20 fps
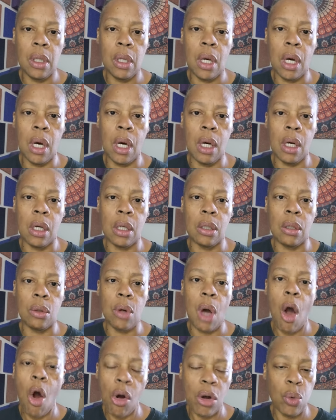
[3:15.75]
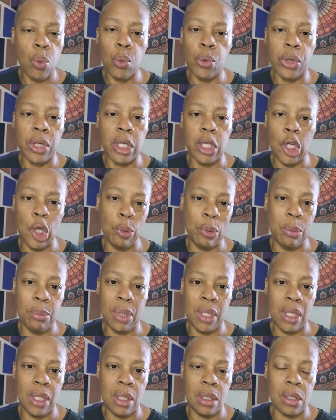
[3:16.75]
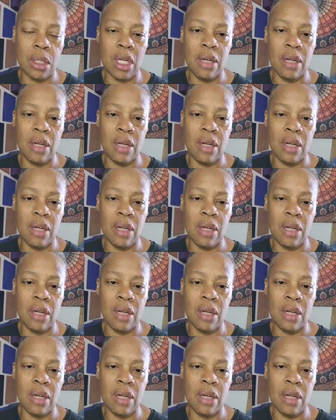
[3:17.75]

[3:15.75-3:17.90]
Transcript: uh, hardworking human beings,